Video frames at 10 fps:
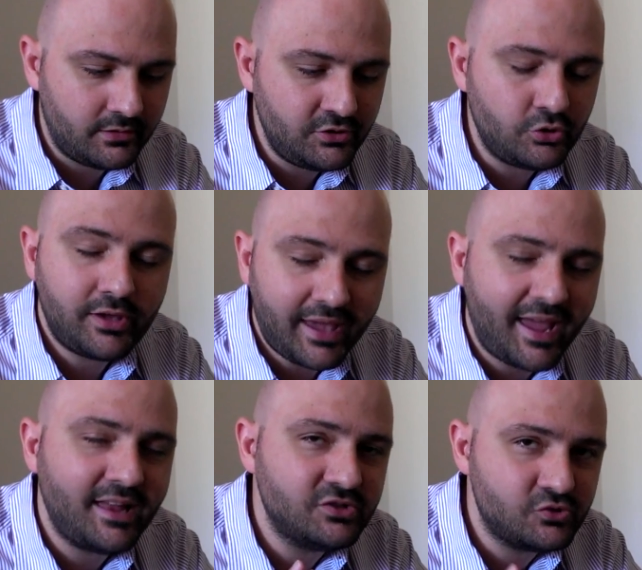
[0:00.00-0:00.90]
you
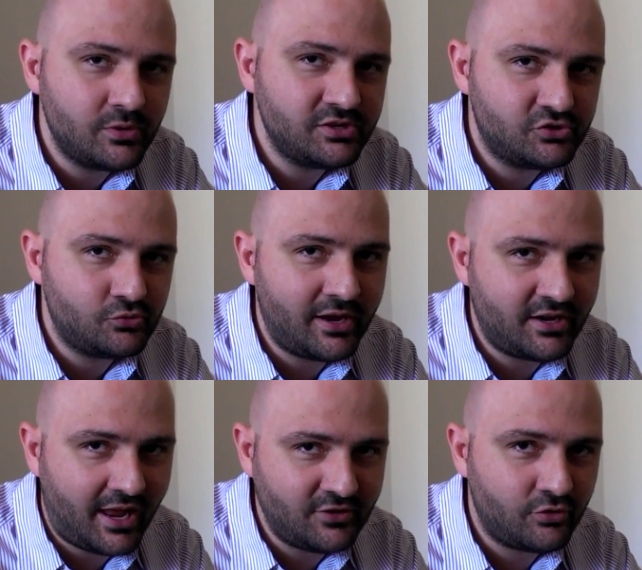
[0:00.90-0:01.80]
can switch to
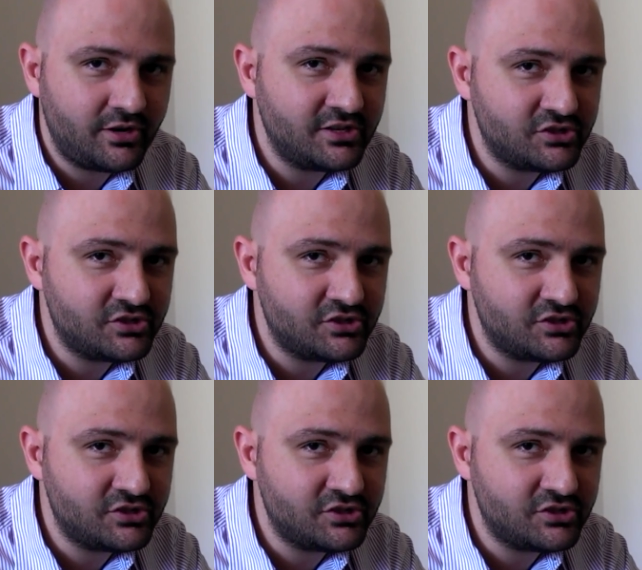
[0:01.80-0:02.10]
an Android.